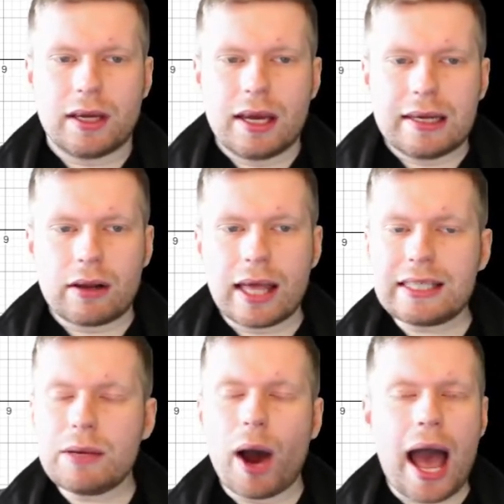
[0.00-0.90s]
Now let's
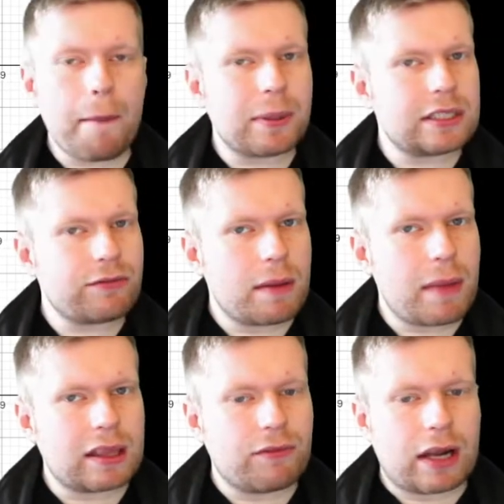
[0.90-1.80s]
see what happens if I
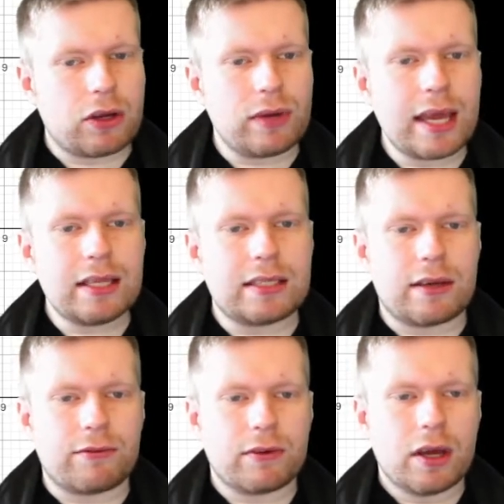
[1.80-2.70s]
make the value
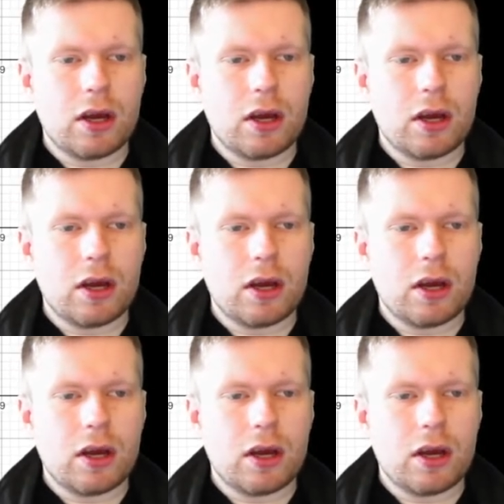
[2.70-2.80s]
negative.